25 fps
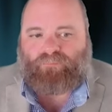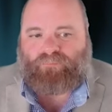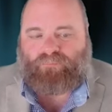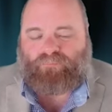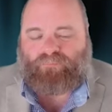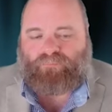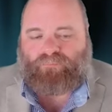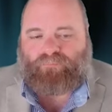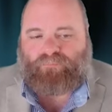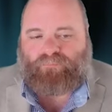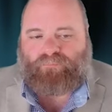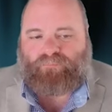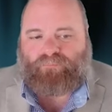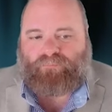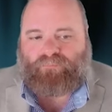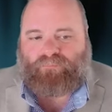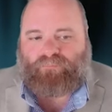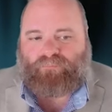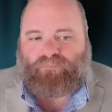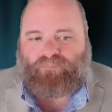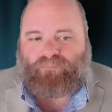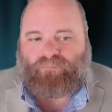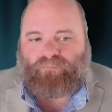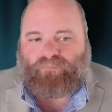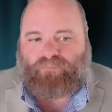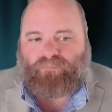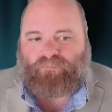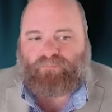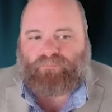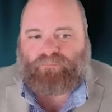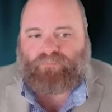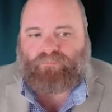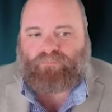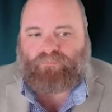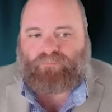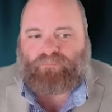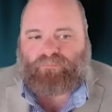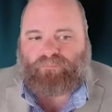
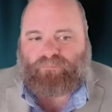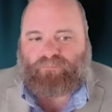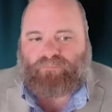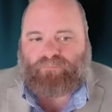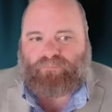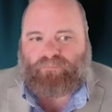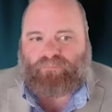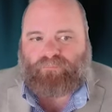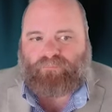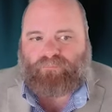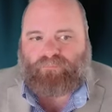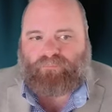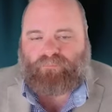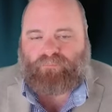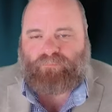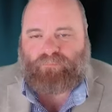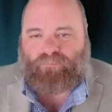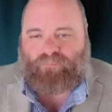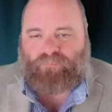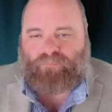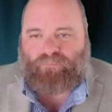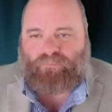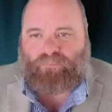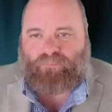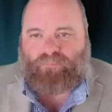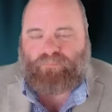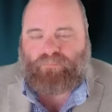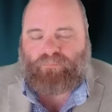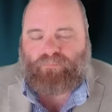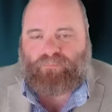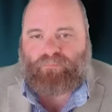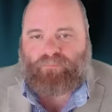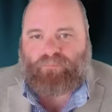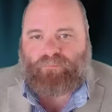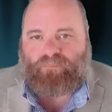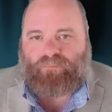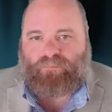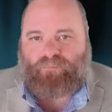
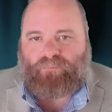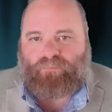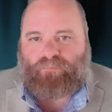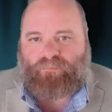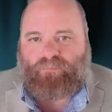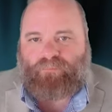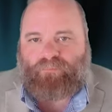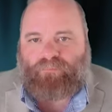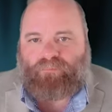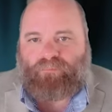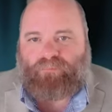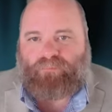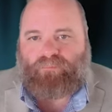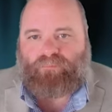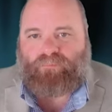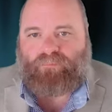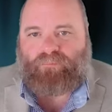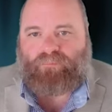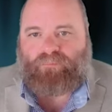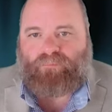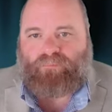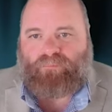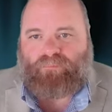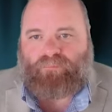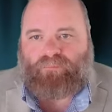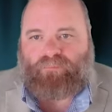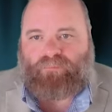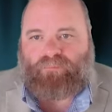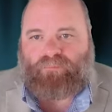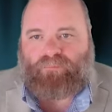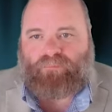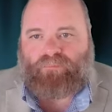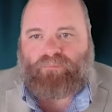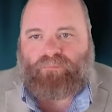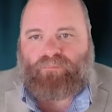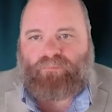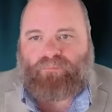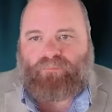
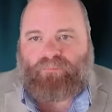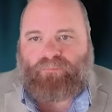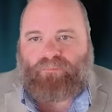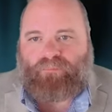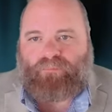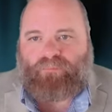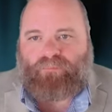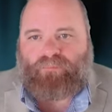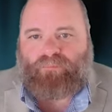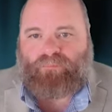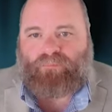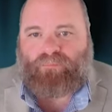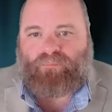(not speaking)